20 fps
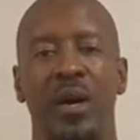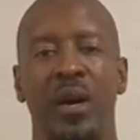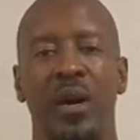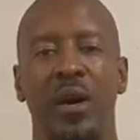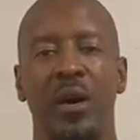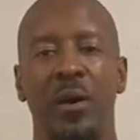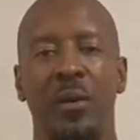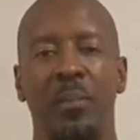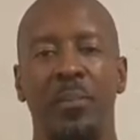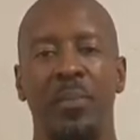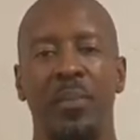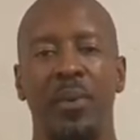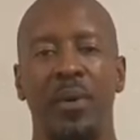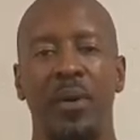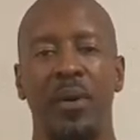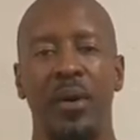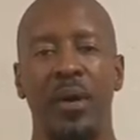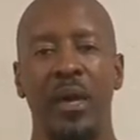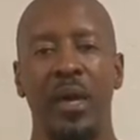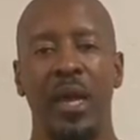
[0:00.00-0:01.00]

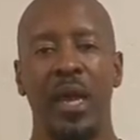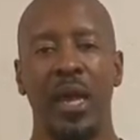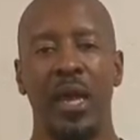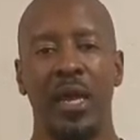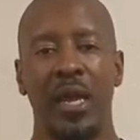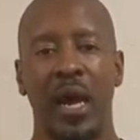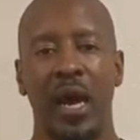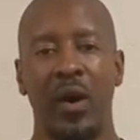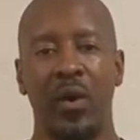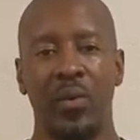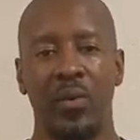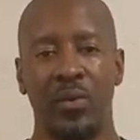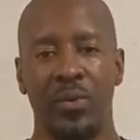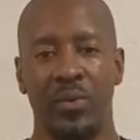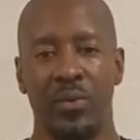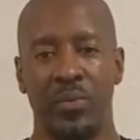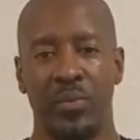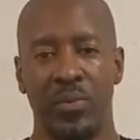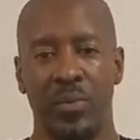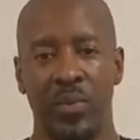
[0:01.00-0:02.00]
up and
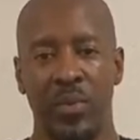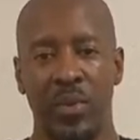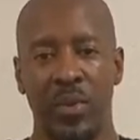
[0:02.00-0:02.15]
out.